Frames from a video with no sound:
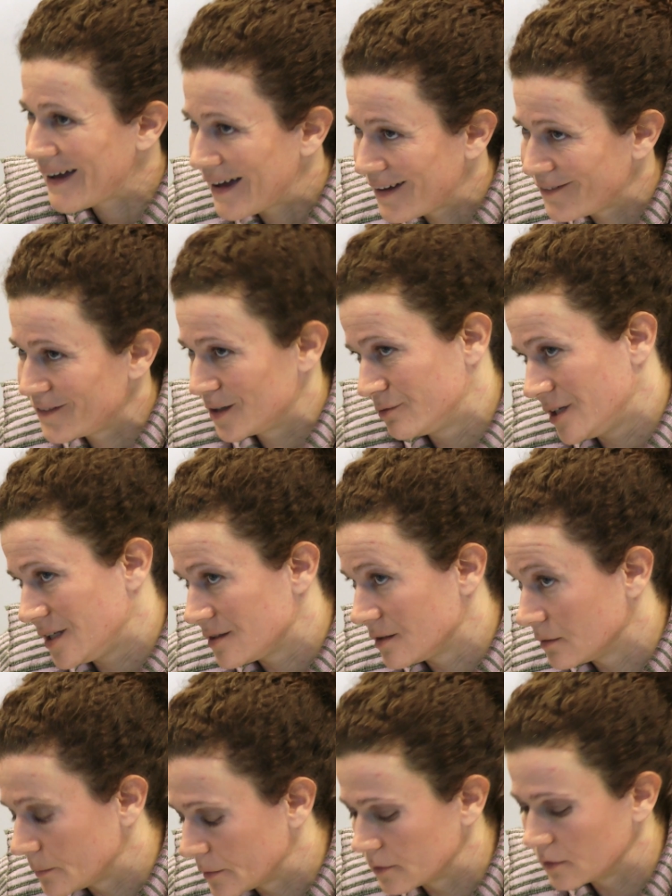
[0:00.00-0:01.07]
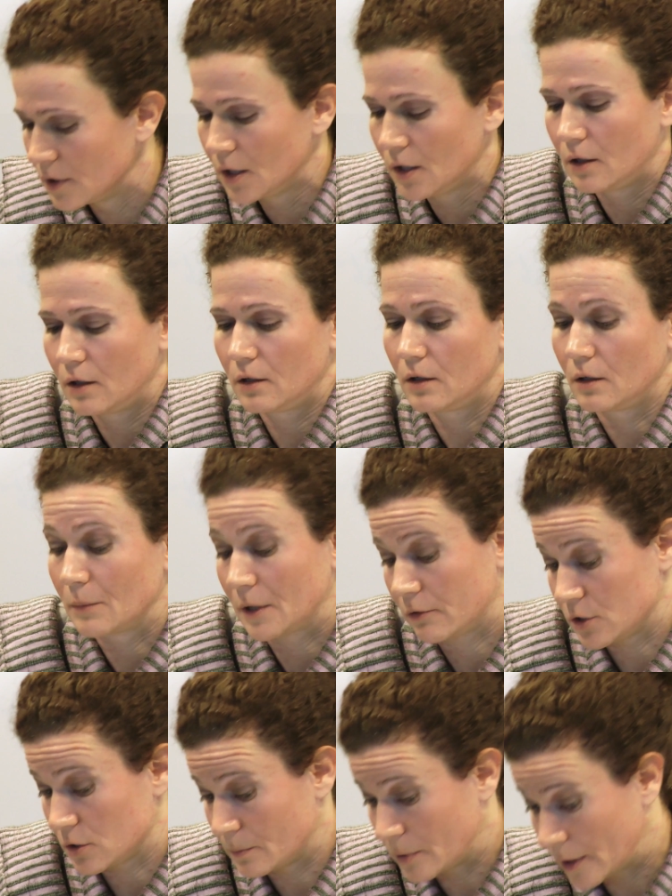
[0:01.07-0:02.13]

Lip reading: have a reasonable migration